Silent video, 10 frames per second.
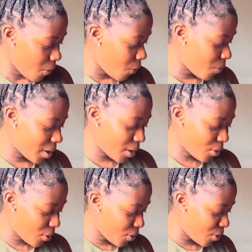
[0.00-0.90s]
oh my
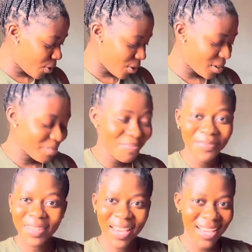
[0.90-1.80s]
god
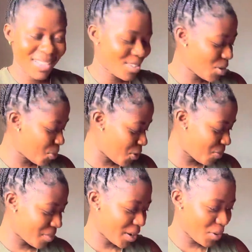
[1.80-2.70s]
yeah some
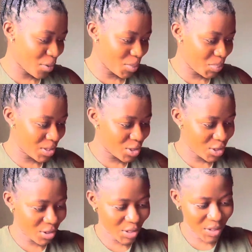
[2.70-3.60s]
of my old
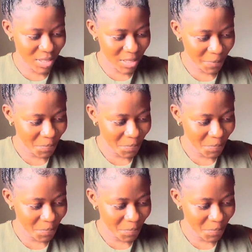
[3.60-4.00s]
pictures